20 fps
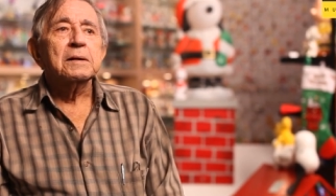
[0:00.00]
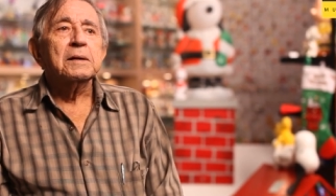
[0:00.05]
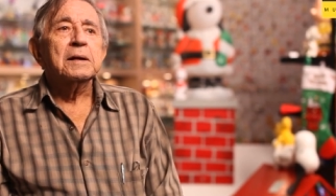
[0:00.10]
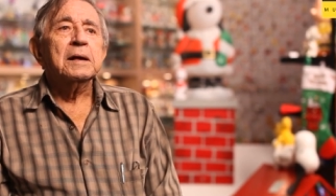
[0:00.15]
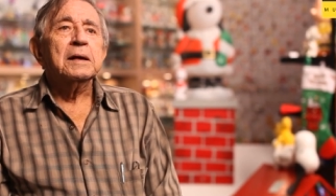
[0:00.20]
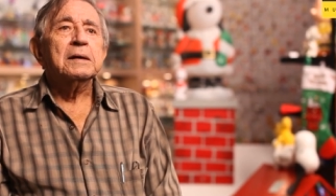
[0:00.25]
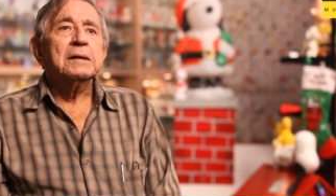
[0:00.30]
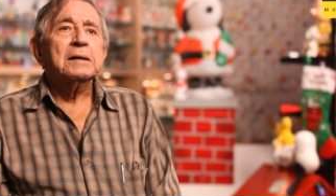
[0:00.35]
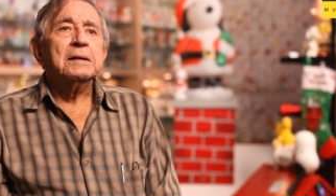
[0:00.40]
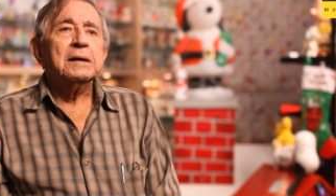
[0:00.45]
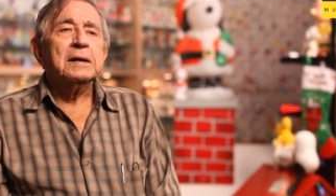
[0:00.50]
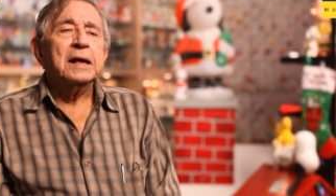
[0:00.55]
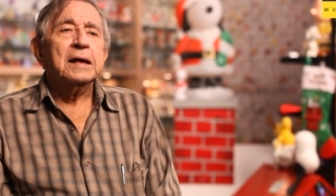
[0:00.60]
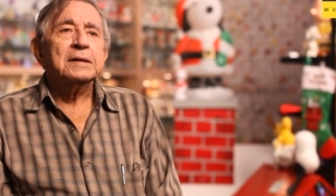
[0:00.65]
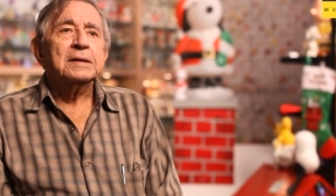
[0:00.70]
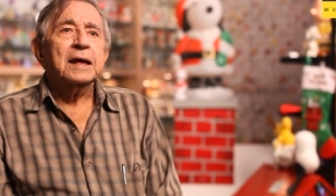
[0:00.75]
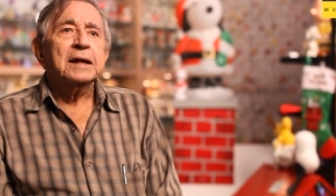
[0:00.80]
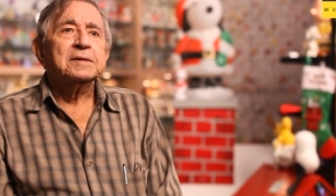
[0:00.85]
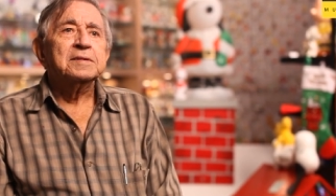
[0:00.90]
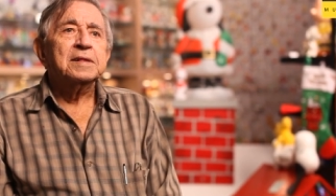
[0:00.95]

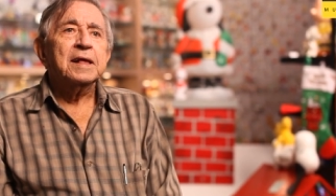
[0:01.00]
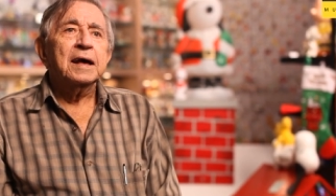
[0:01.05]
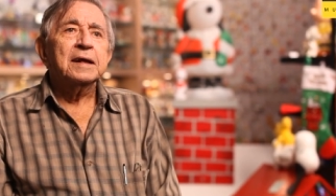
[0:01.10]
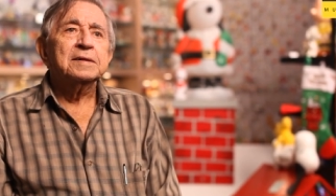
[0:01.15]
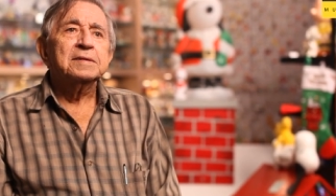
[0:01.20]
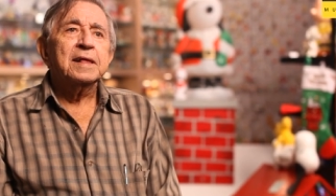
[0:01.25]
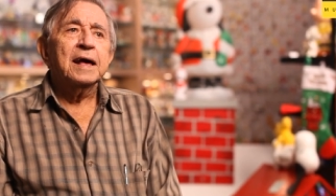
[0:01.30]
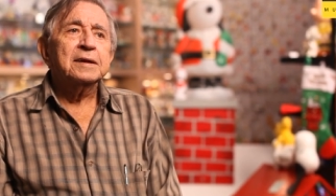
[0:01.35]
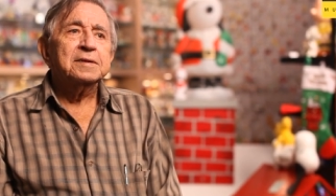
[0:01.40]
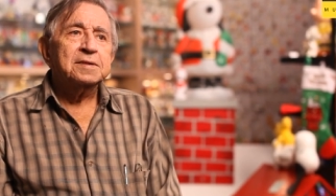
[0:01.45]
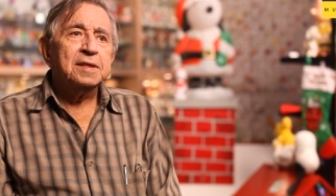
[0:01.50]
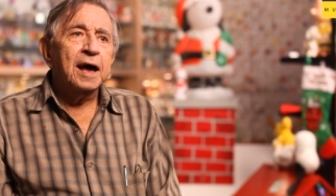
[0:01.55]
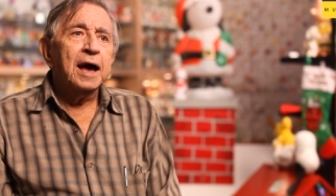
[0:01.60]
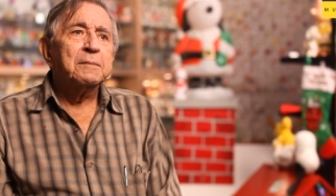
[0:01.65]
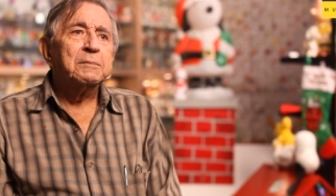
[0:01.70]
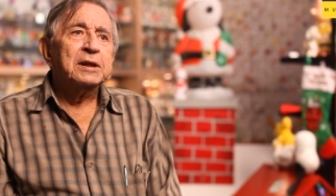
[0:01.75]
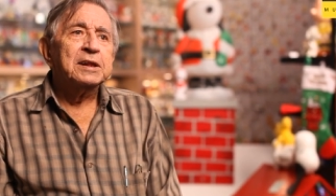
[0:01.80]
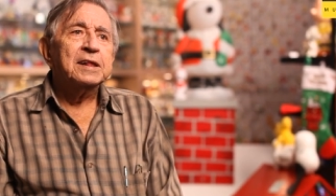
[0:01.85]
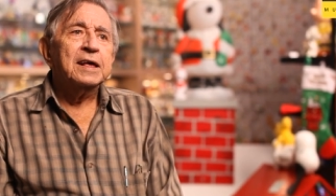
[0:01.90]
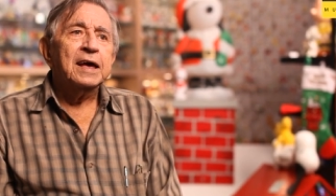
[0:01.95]
at, at that, that,
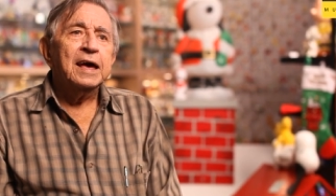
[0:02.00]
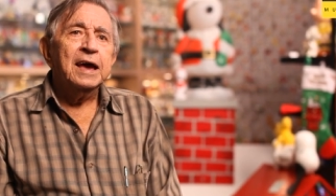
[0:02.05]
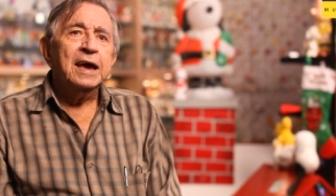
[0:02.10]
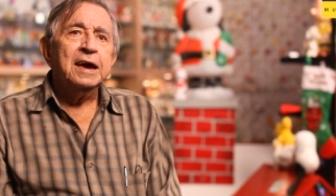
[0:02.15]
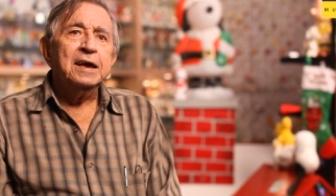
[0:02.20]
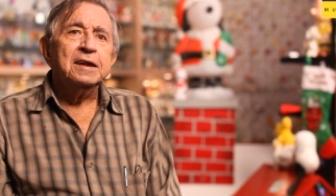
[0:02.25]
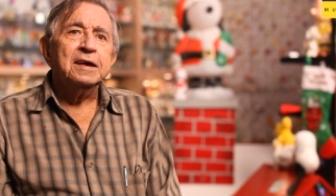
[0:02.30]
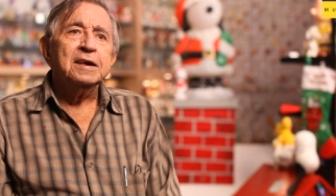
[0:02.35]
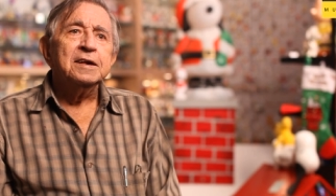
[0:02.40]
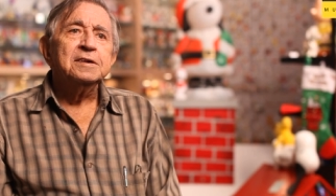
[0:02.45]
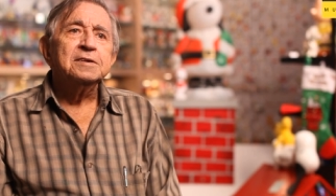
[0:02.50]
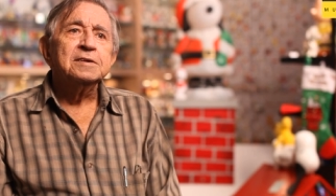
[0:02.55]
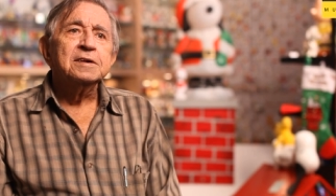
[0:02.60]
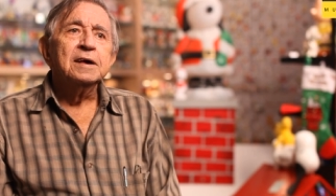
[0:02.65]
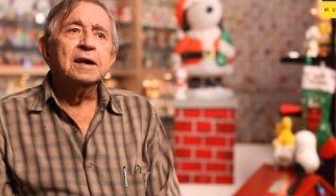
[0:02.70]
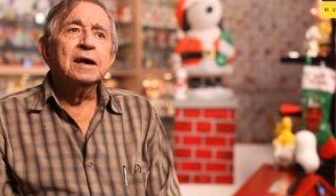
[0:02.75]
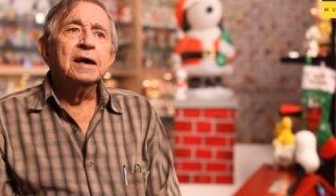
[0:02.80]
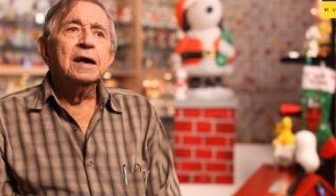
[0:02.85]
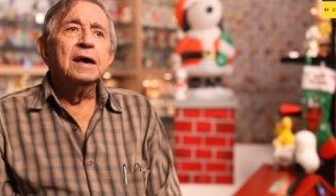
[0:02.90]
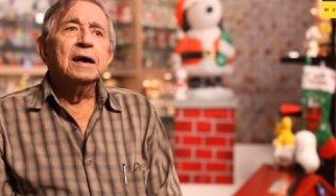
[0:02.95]
time in the 80s,
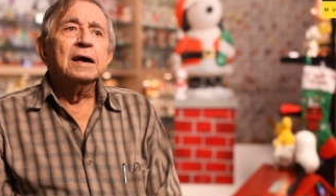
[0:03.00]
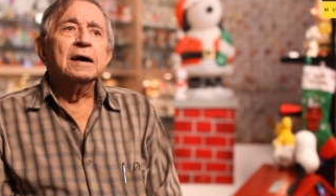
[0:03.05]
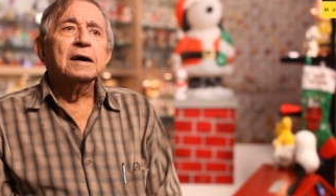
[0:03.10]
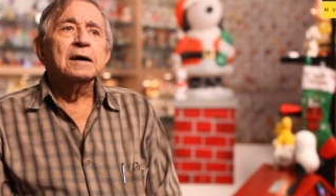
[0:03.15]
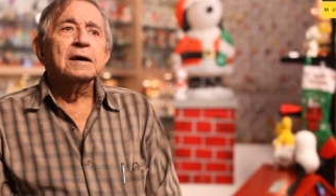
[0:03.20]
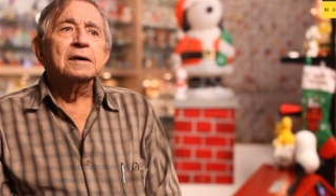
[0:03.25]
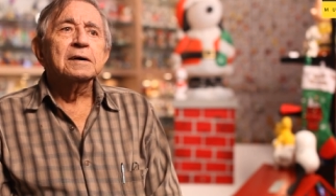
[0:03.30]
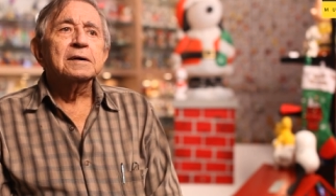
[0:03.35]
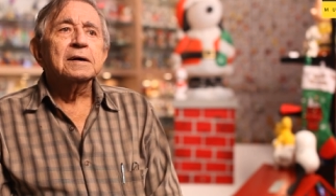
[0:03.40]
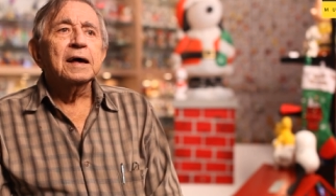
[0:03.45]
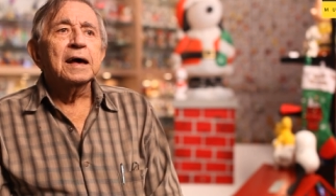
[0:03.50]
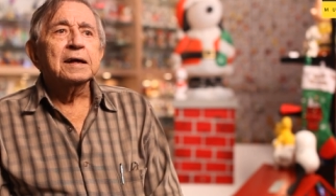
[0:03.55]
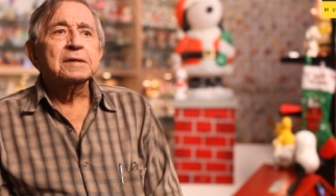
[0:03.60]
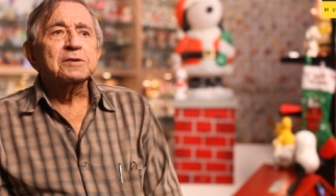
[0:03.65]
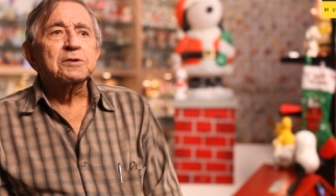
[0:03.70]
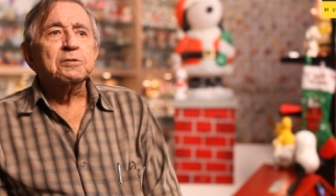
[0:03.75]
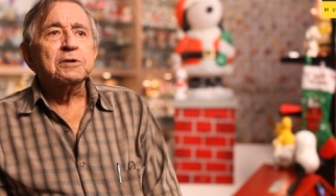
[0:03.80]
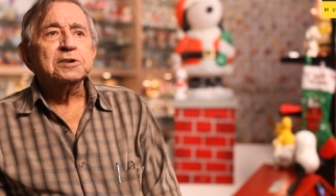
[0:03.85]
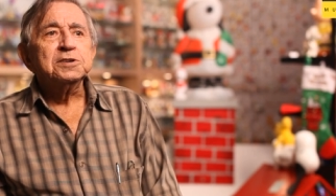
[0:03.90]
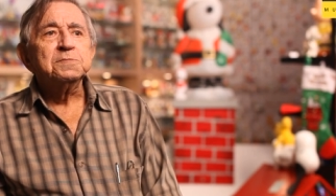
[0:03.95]
uh,
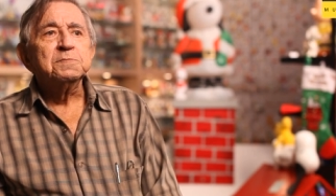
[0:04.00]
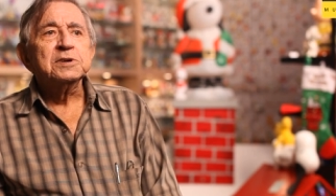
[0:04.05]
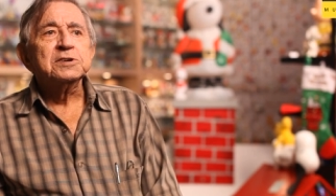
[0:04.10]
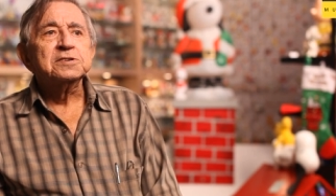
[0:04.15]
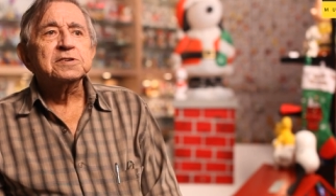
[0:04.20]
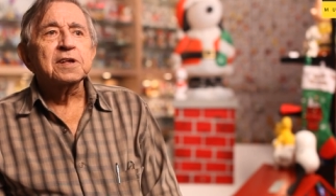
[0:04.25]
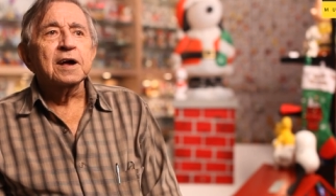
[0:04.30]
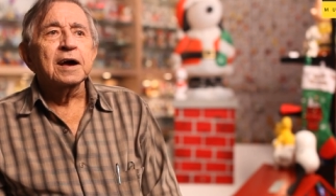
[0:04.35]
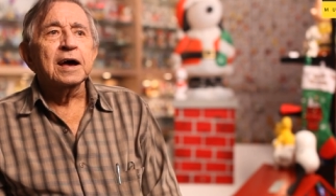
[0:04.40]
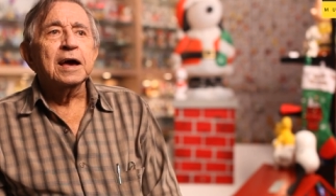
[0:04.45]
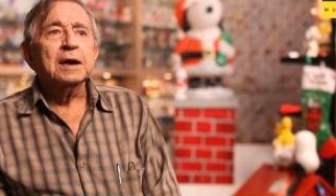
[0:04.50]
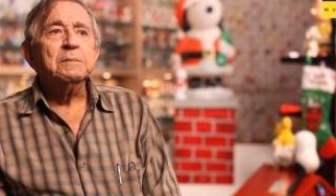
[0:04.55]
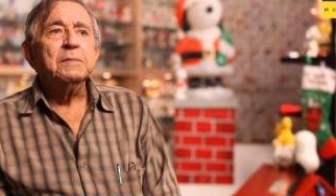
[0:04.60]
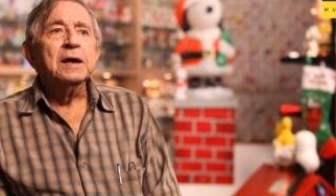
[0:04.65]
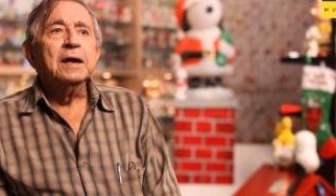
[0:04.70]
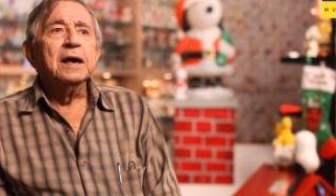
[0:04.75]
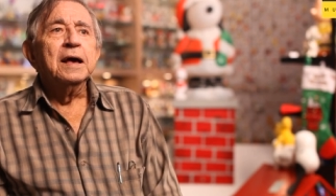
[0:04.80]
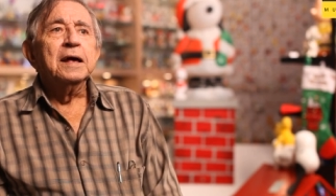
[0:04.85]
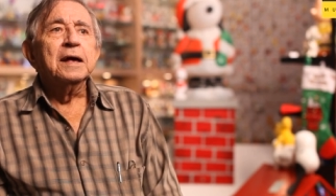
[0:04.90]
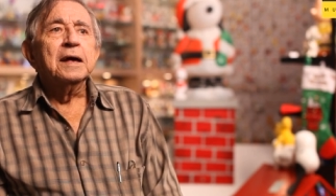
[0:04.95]
at Christmas time,
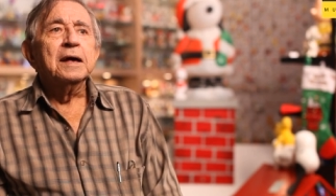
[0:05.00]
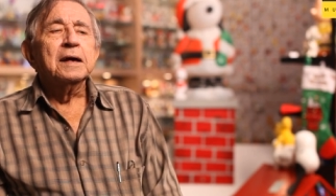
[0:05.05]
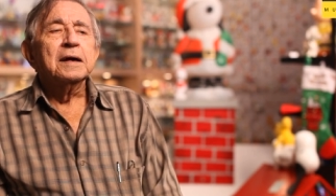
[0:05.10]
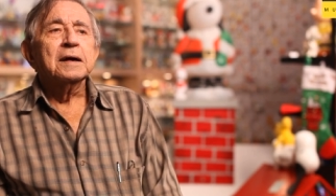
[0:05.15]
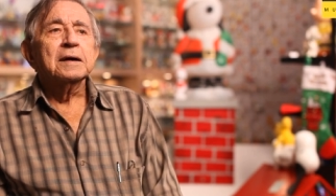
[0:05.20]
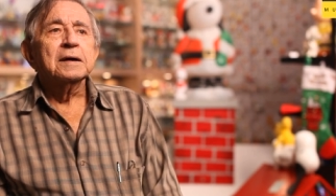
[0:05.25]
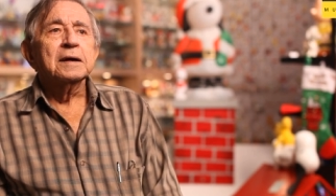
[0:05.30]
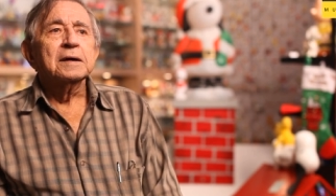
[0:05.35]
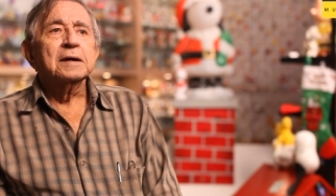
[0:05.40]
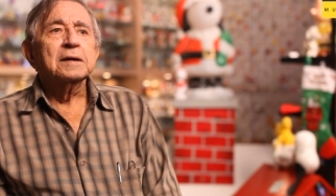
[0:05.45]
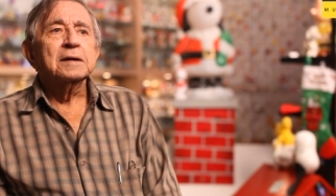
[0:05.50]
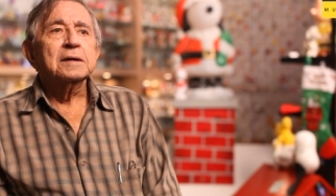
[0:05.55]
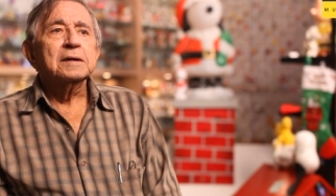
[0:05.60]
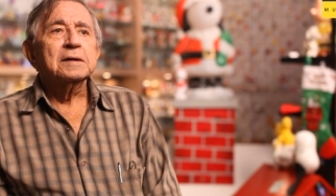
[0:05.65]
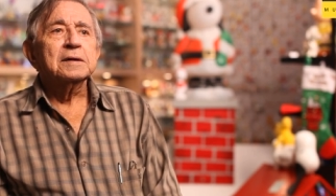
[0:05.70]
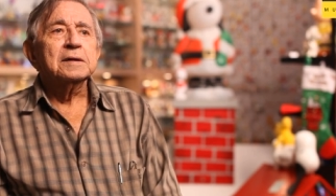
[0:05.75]
uh,